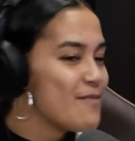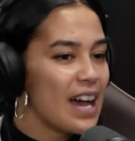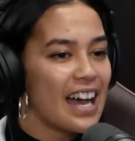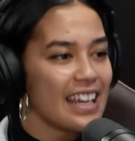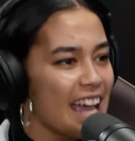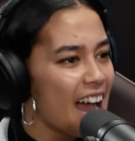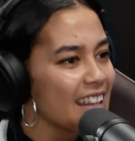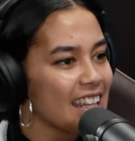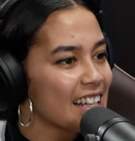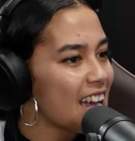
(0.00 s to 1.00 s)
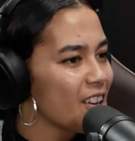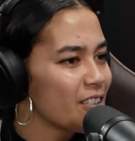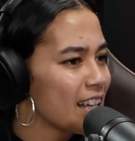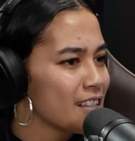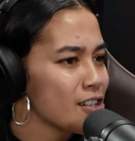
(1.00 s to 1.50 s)
but yeah, I
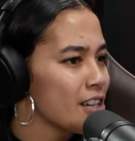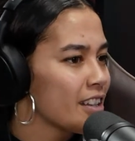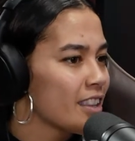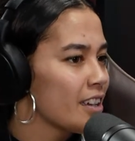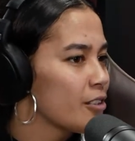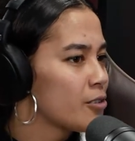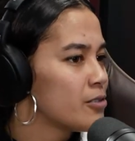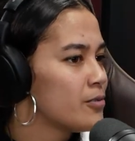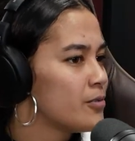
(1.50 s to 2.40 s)
don't think it's a gender thing at all.